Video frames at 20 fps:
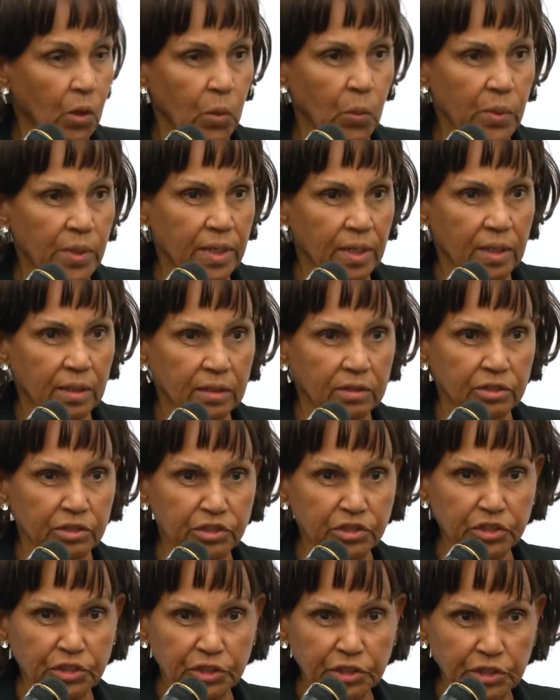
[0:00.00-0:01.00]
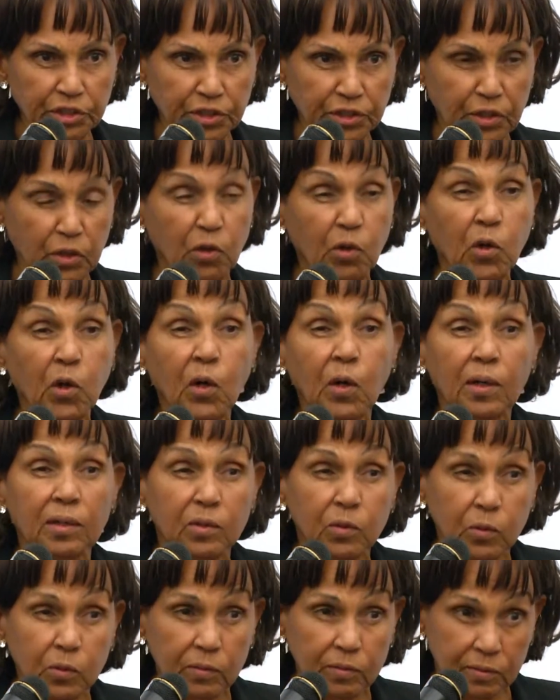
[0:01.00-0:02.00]
We are concerned, or
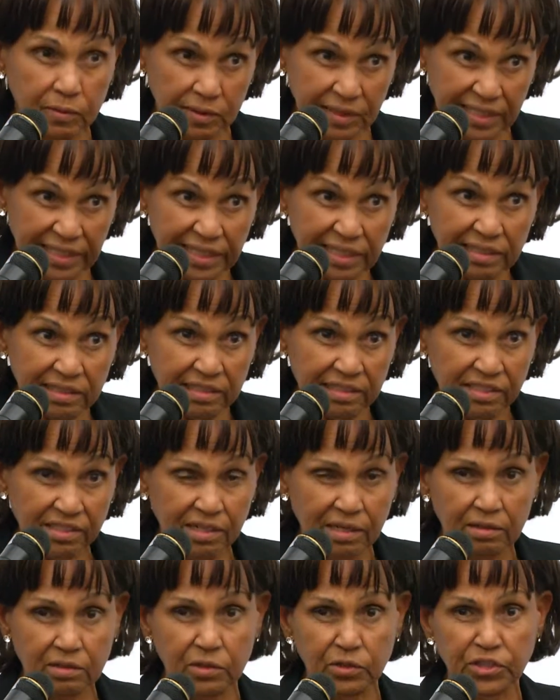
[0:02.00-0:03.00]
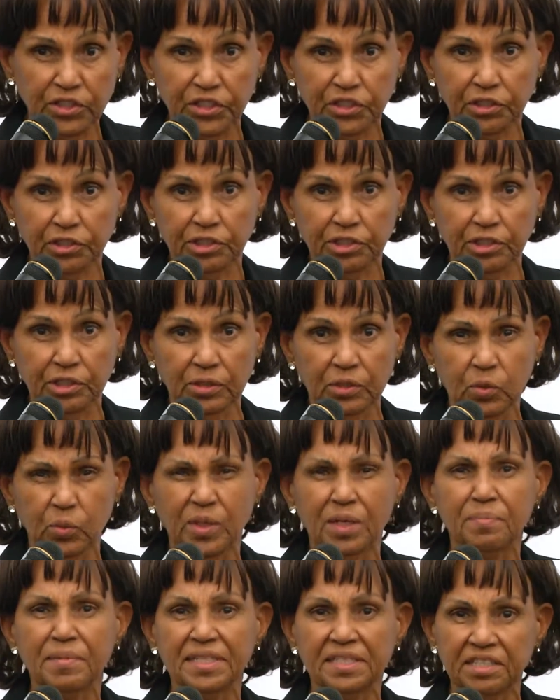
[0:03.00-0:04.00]
leaders are concerned, with
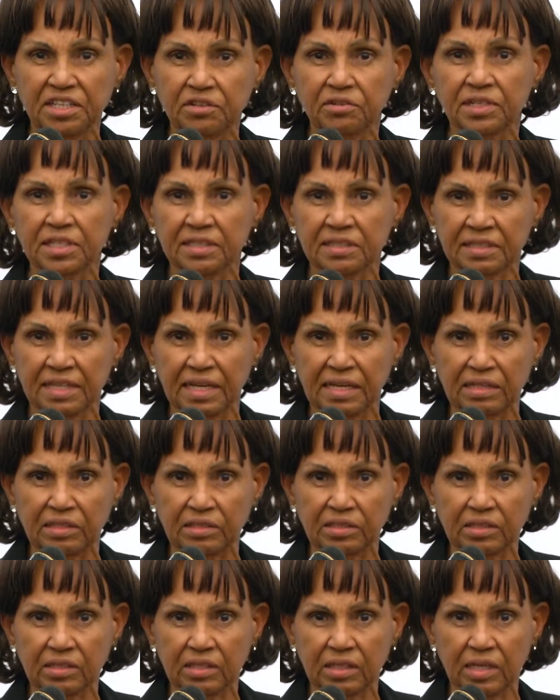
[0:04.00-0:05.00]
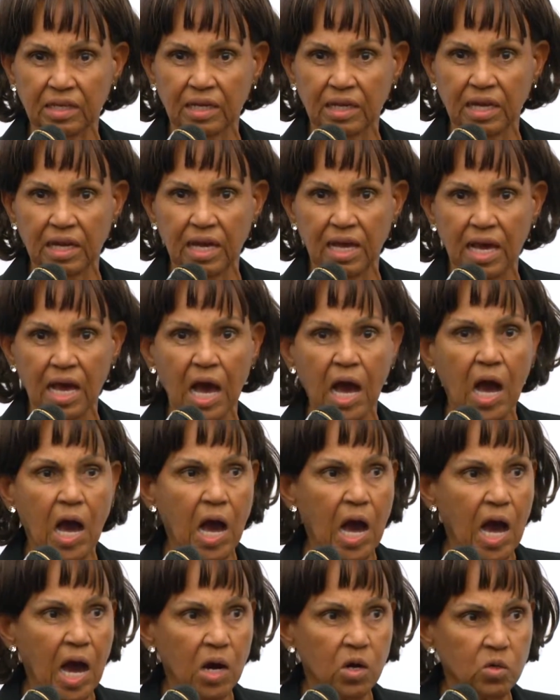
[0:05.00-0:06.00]
the material things.
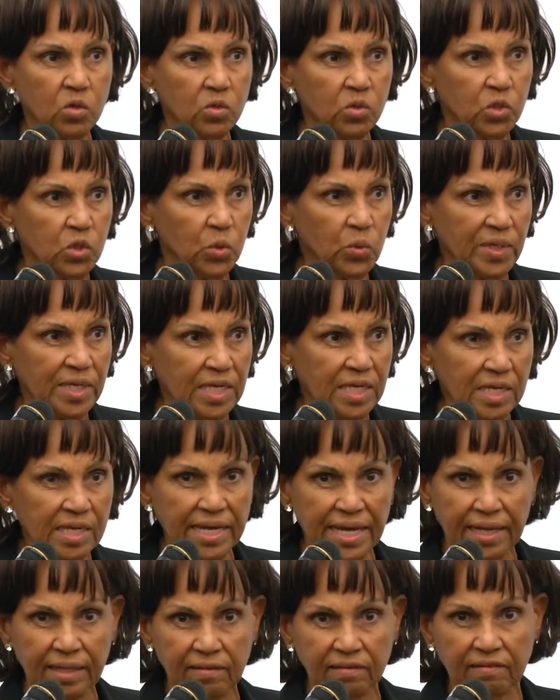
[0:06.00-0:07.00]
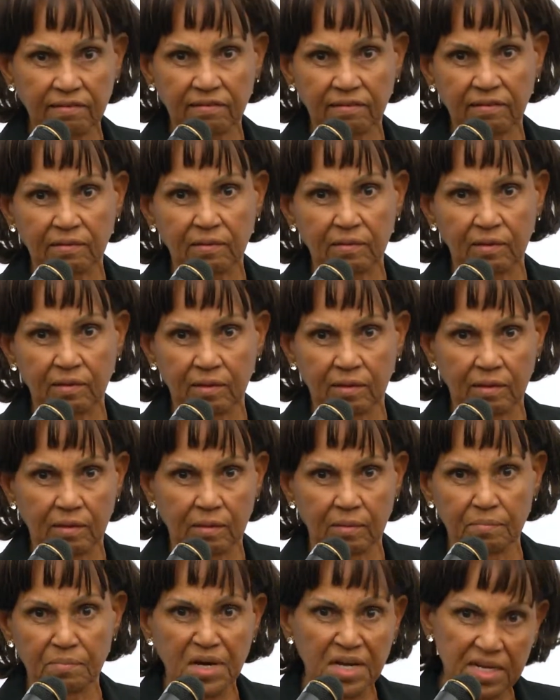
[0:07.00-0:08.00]
How do we get
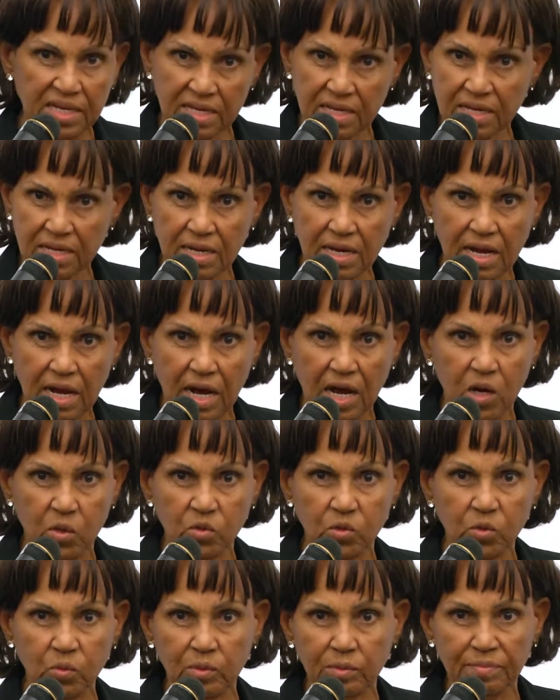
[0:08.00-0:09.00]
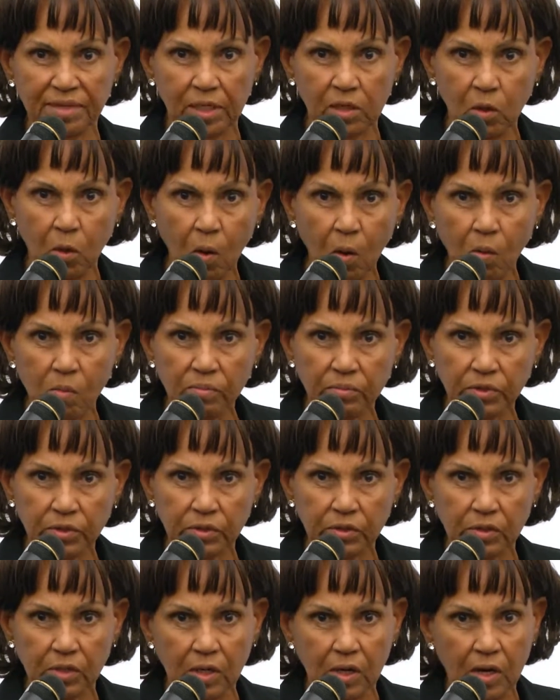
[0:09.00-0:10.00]
money? How do we build
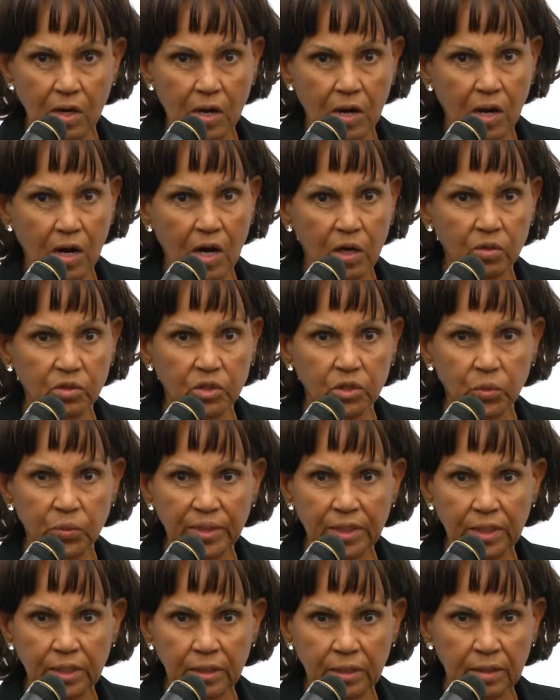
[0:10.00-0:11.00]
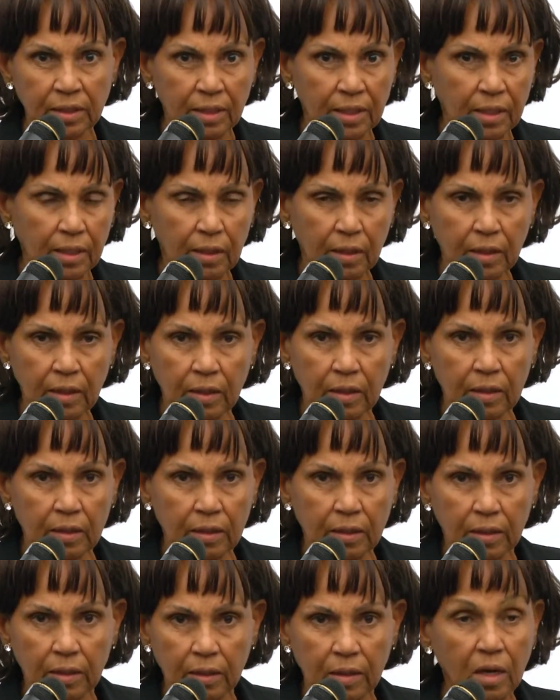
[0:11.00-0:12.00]
homes? How do we
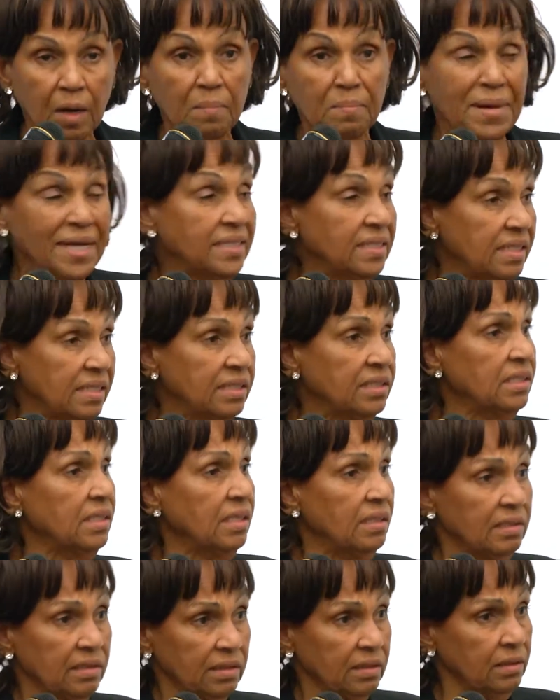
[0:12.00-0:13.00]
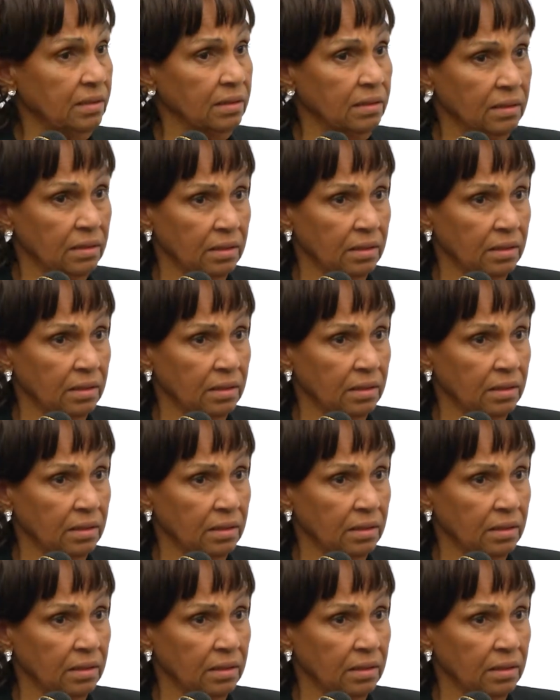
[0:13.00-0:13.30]
combat disease?